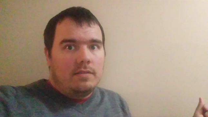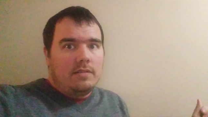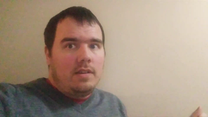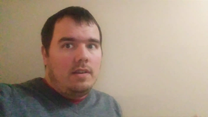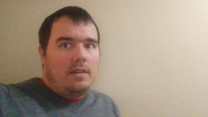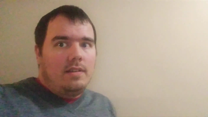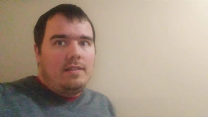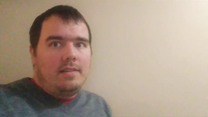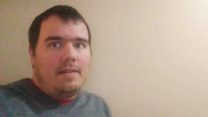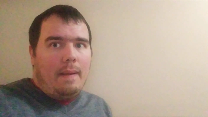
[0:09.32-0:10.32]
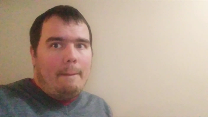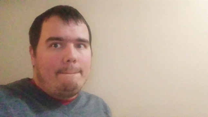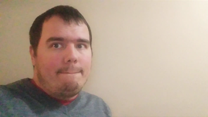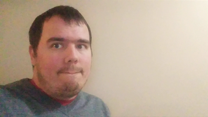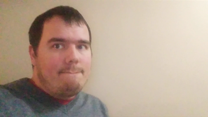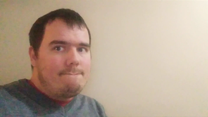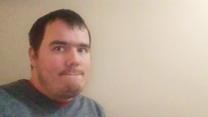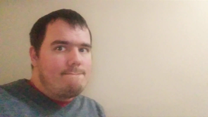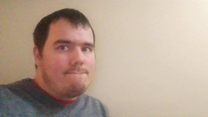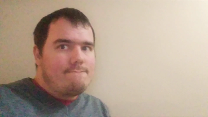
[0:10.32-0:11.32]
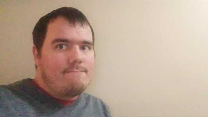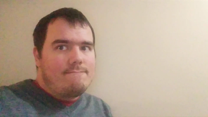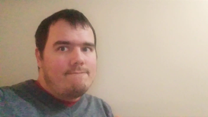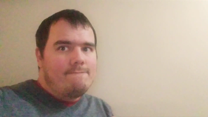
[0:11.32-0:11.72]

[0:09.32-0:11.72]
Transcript: Nobody speaks.